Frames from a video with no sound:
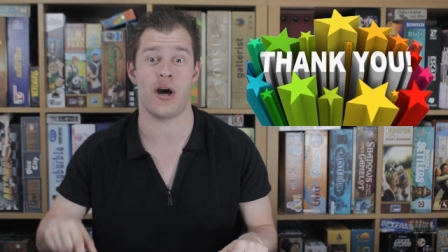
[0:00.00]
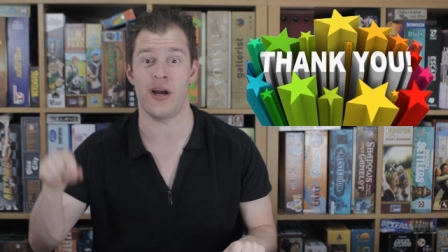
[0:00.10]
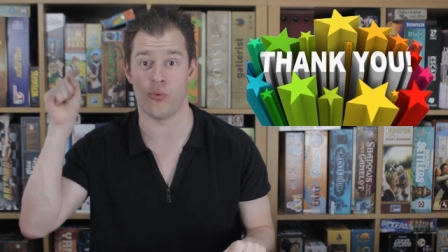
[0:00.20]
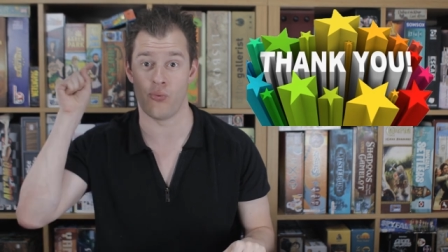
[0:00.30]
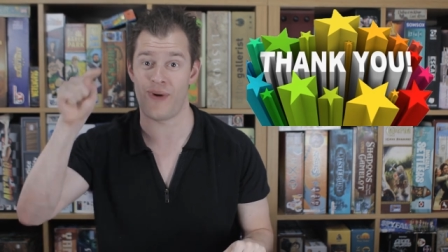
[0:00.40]
I
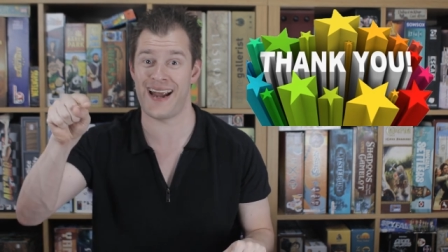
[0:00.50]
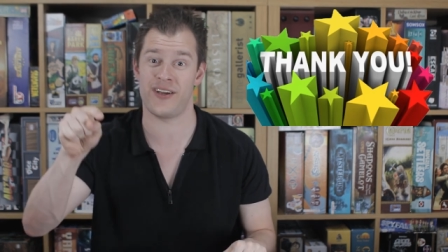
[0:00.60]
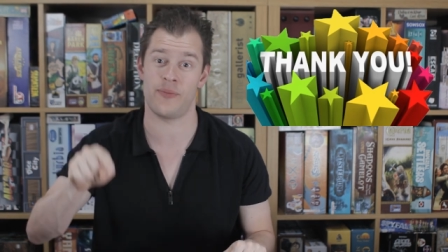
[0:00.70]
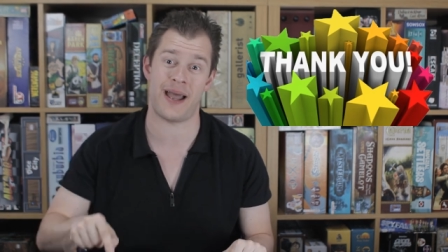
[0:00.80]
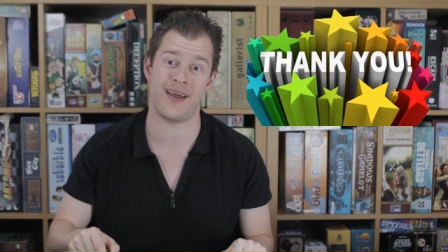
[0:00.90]
will rant
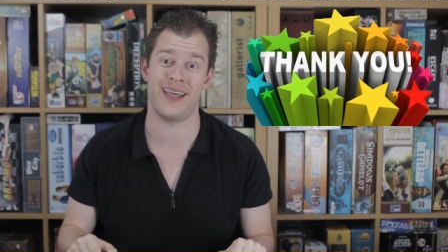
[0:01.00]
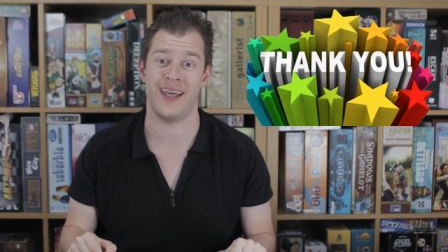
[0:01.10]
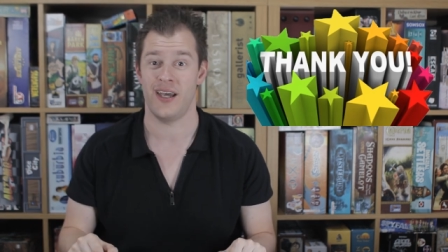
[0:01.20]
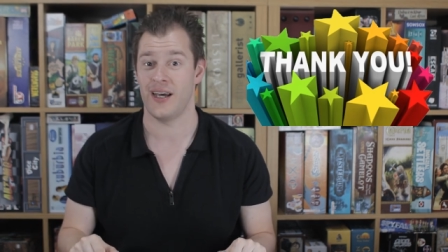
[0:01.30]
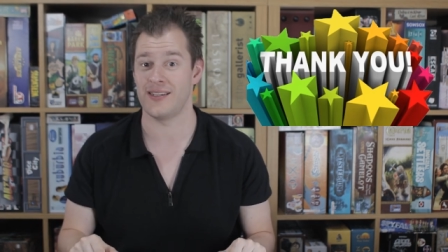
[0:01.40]
about it
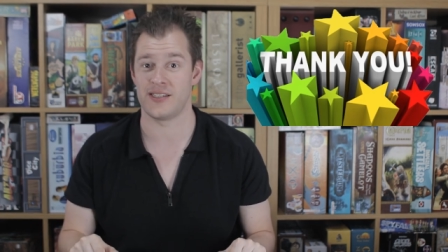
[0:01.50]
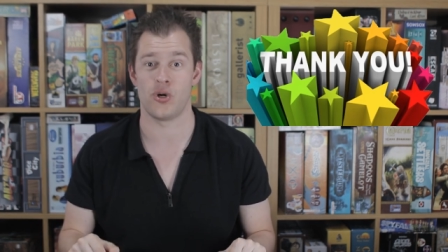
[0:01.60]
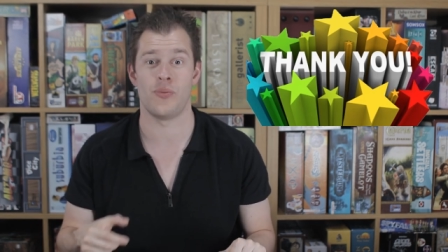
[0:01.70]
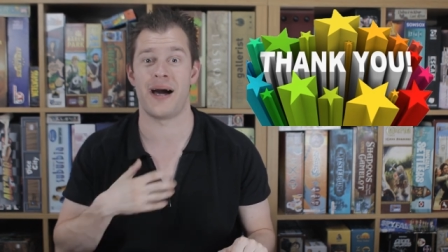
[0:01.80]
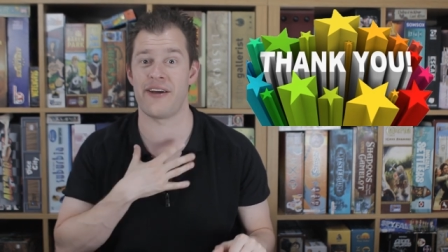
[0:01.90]

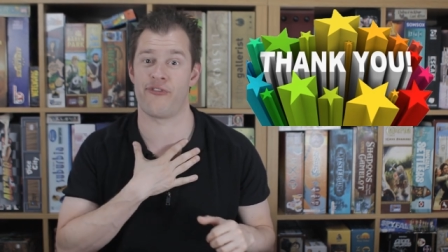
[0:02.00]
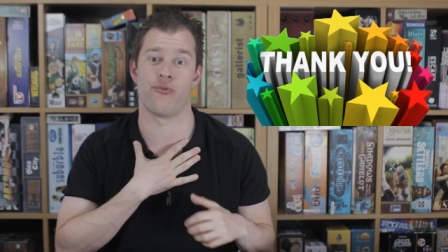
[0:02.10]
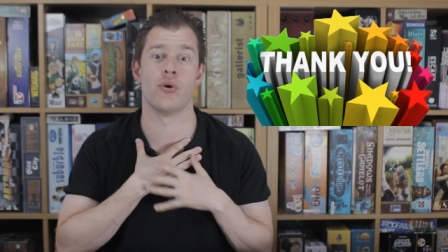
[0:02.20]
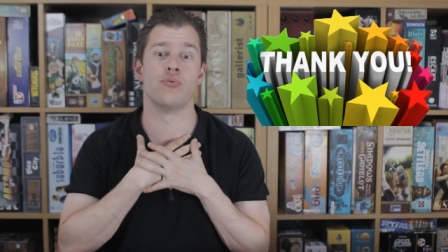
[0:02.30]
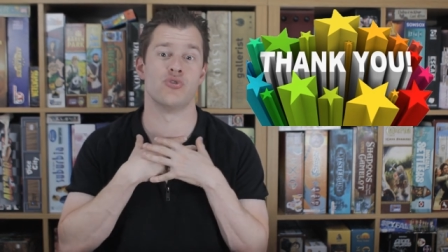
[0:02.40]
until my
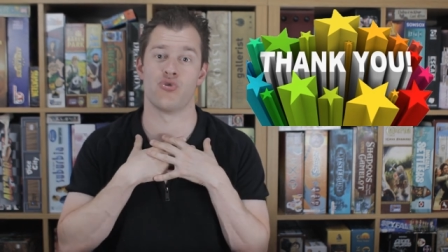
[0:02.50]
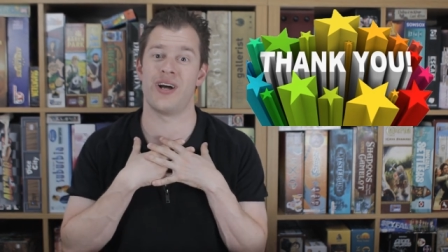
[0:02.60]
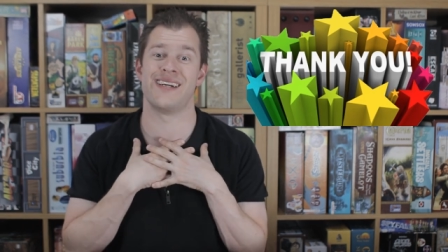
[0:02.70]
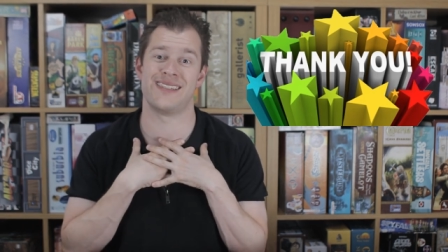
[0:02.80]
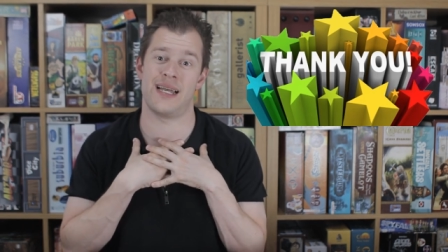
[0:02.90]
throat
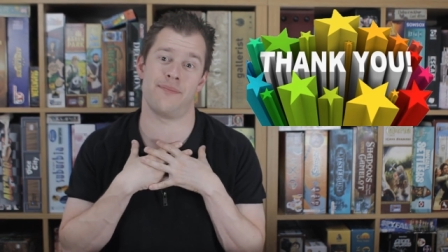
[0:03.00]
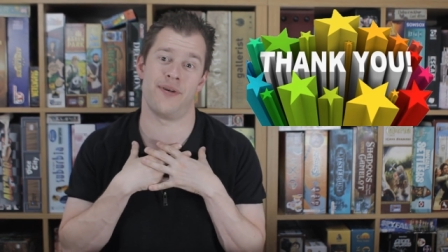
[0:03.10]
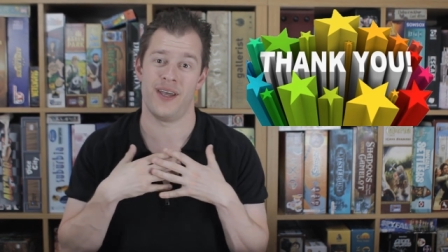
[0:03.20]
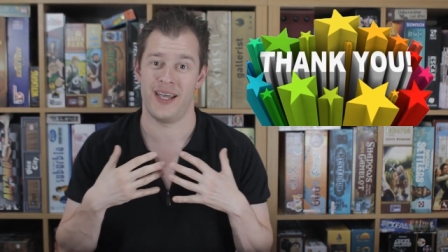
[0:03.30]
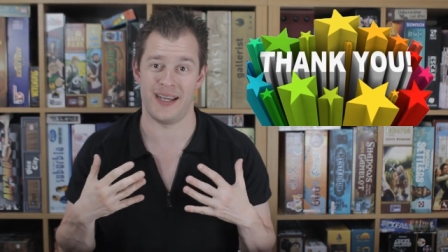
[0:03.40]
dries up
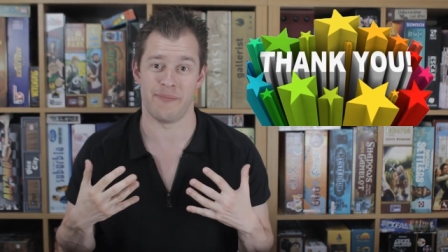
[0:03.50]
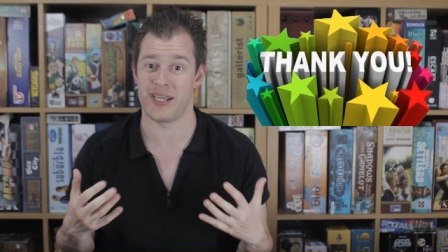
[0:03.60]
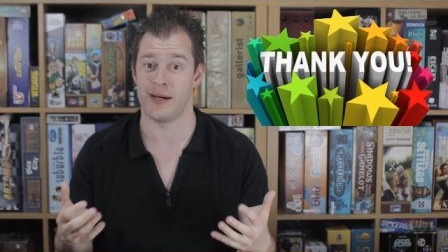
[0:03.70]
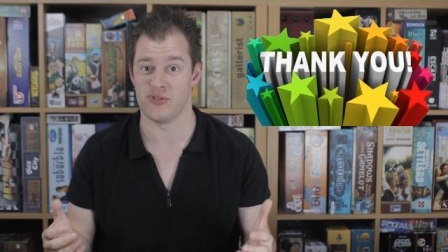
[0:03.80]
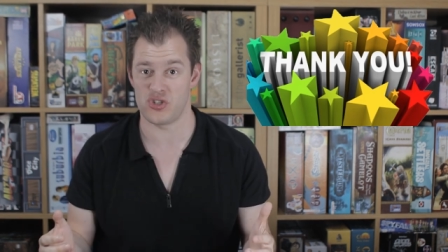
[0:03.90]
and
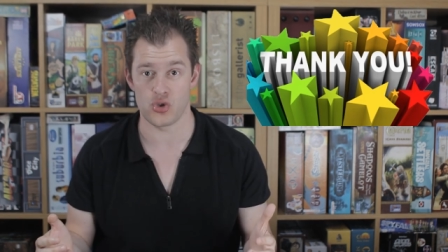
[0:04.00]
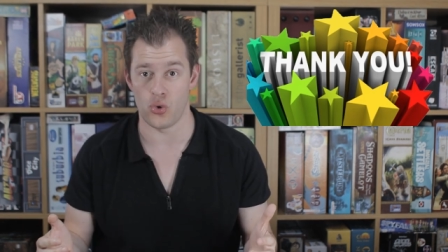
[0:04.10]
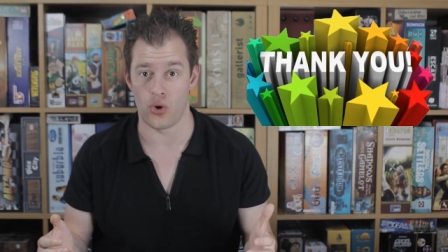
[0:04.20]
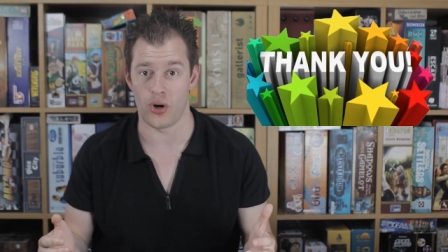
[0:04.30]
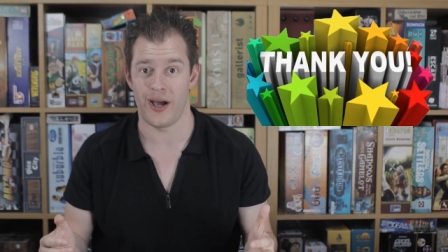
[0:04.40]
becomes
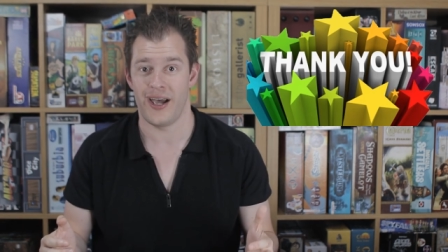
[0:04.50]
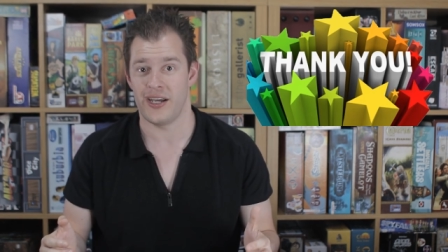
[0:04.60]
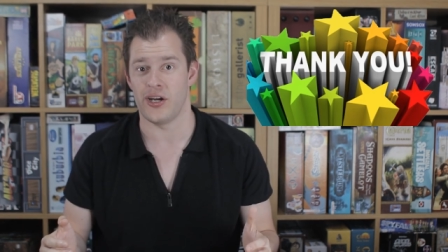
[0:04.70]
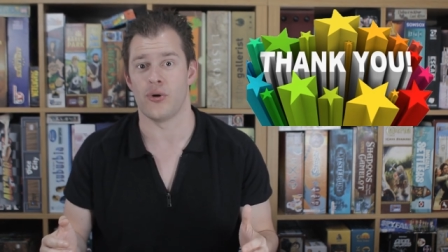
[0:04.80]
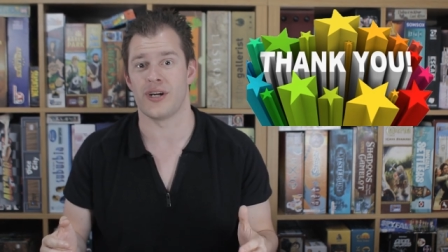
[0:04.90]
sore.
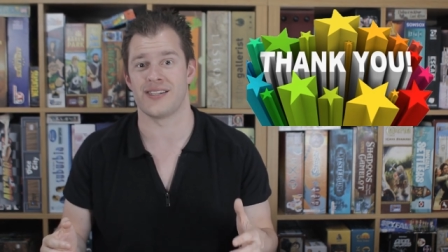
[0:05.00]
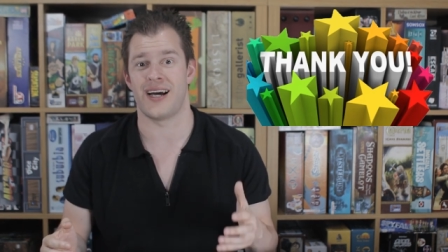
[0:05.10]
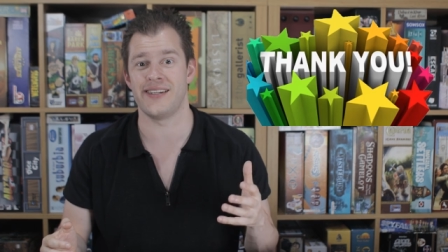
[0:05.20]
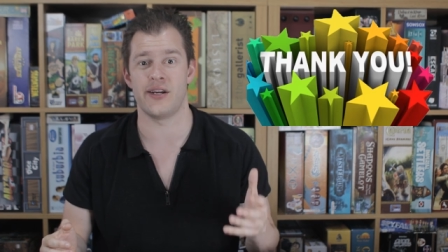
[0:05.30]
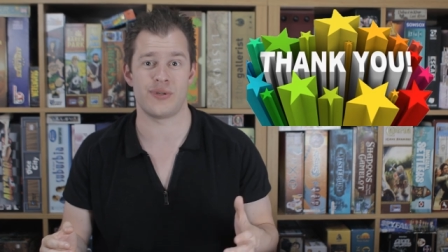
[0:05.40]
You know, because
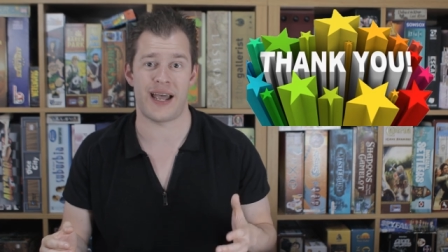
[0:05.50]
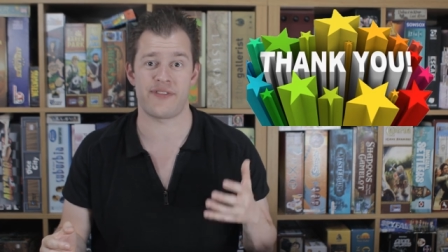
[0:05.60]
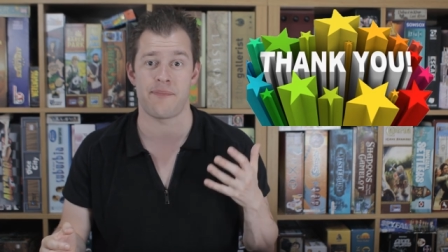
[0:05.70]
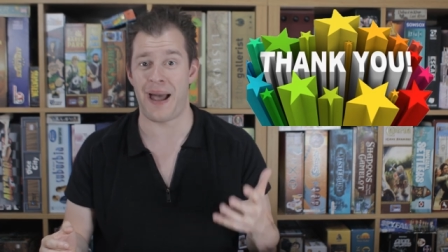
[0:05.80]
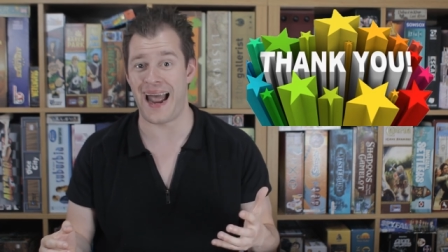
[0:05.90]
I don't have
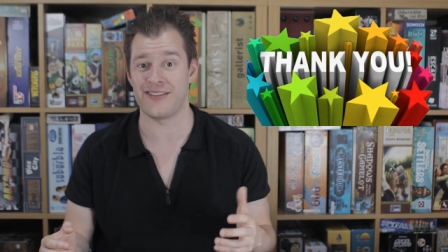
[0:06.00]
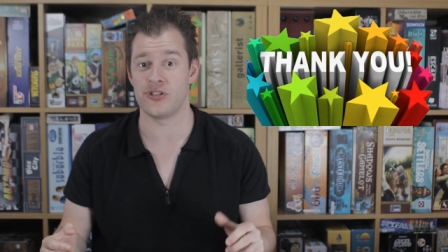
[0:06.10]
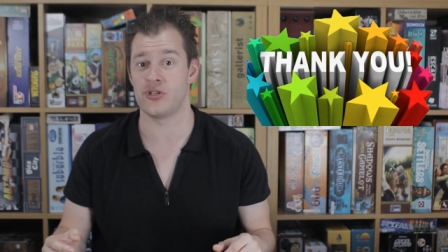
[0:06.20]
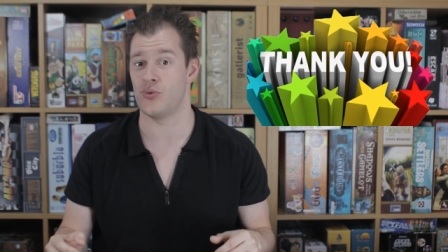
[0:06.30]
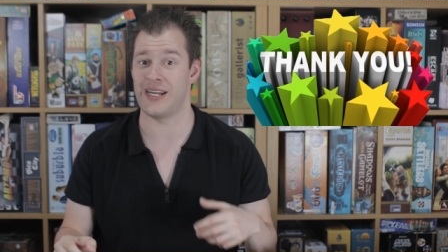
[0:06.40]
to
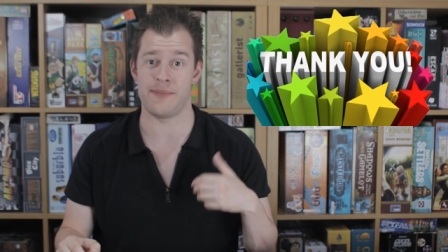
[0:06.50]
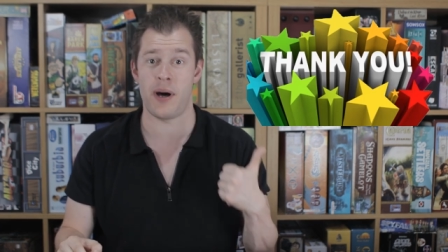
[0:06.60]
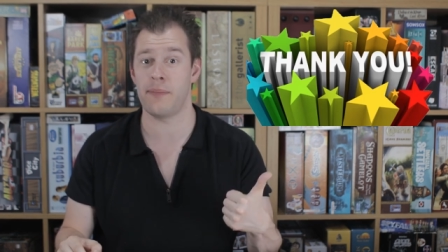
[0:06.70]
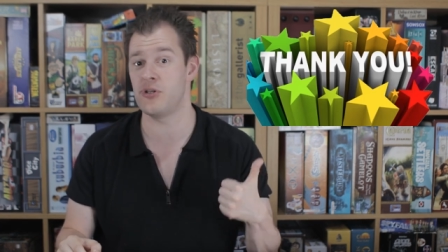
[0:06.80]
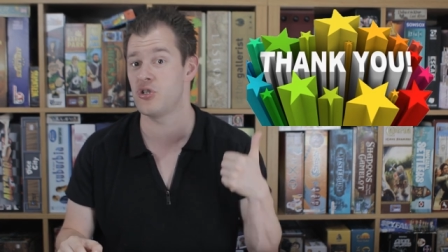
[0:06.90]
pander to any
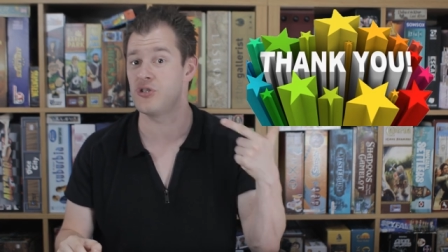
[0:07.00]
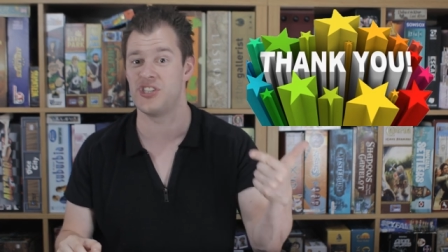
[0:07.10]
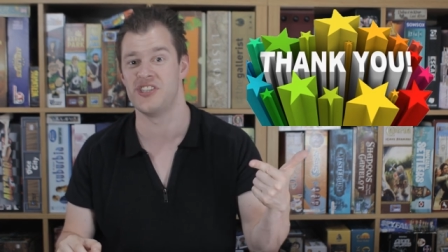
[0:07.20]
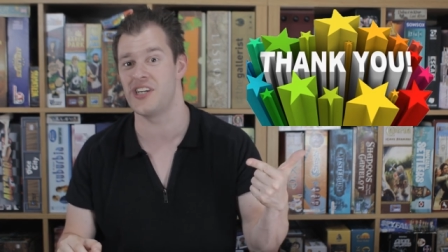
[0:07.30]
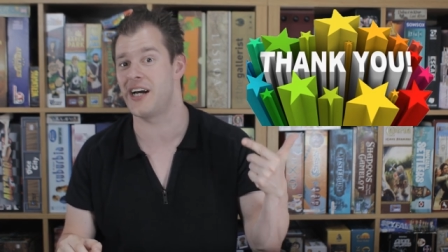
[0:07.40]
publisher,
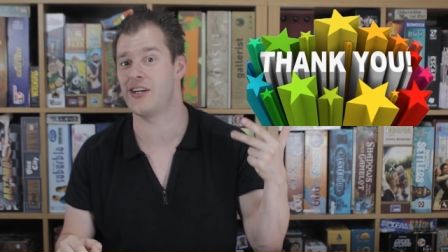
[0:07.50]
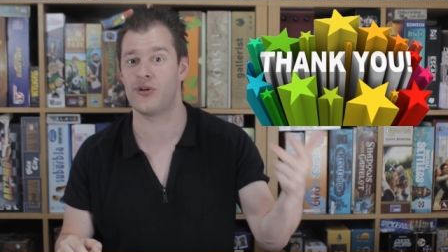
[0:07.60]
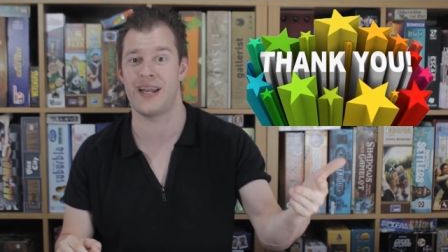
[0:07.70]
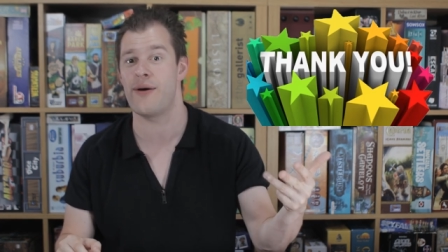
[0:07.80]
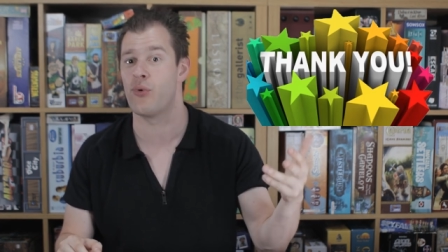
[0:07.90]
designer,
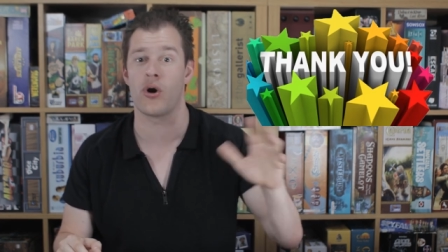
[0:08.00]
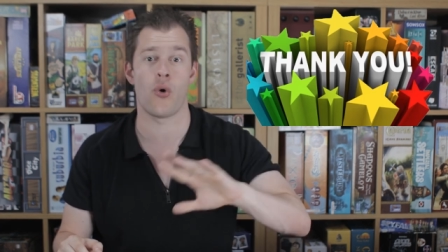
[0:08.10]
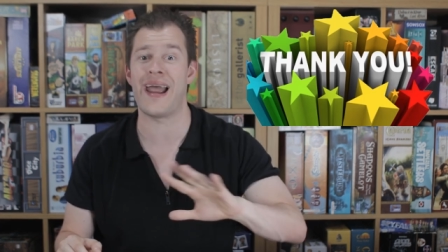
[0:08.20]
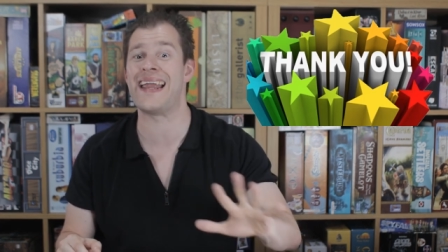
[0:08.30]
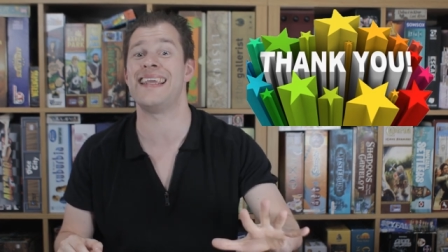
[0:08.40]
network,
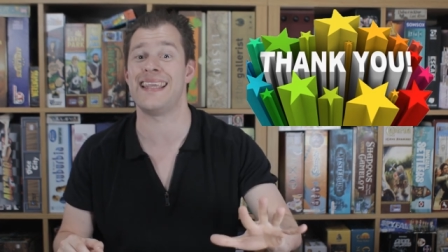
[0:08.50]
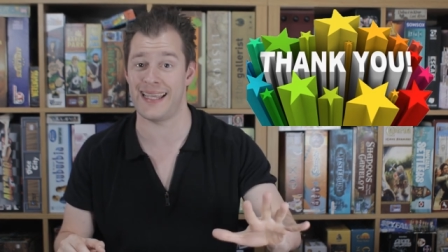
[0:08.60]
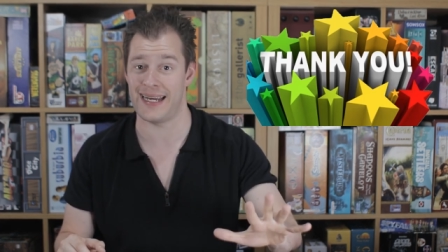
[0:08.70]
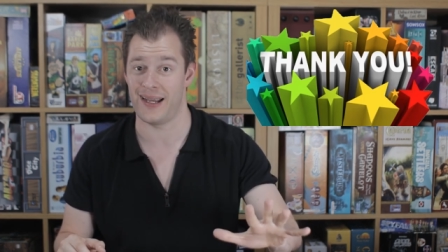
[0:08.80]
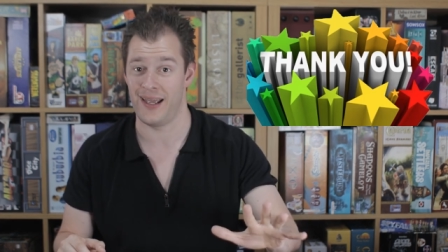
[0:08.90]
or
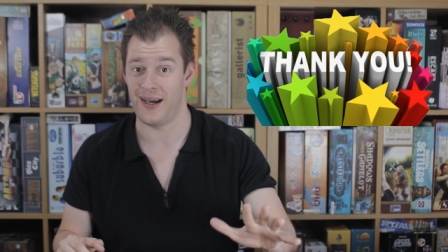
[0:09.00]
anything.